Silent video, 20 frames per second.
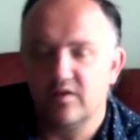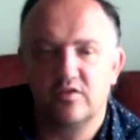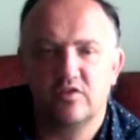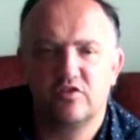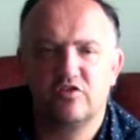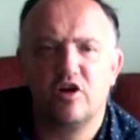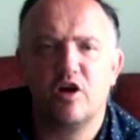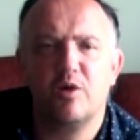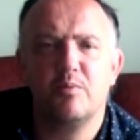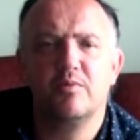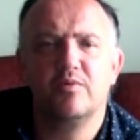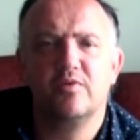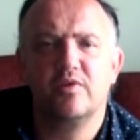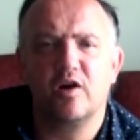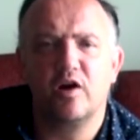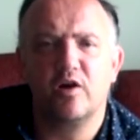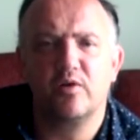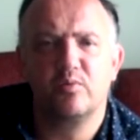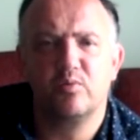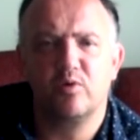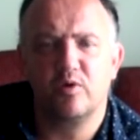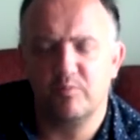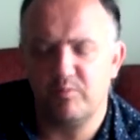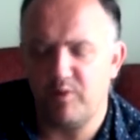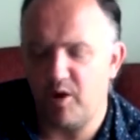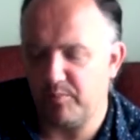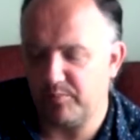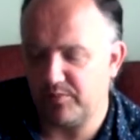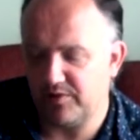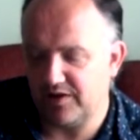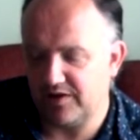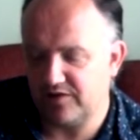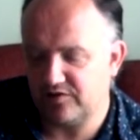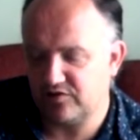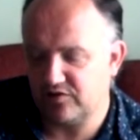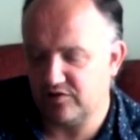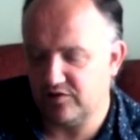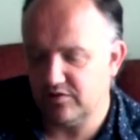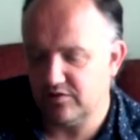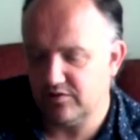determine the earthworm
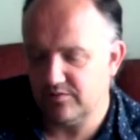population,